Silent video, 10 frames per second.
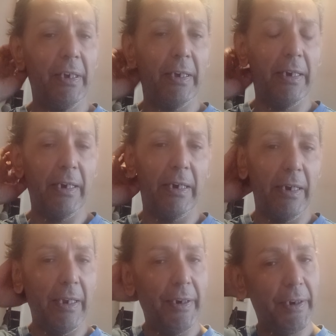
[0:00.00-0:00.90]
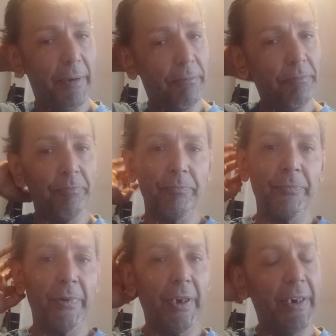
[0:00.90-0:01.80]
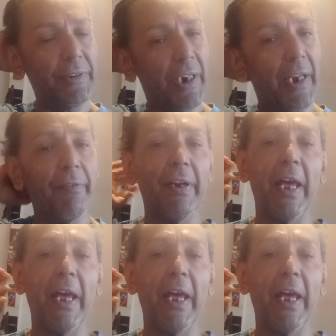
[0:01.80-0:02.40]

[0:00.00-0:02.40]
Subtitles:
and he's a kind of an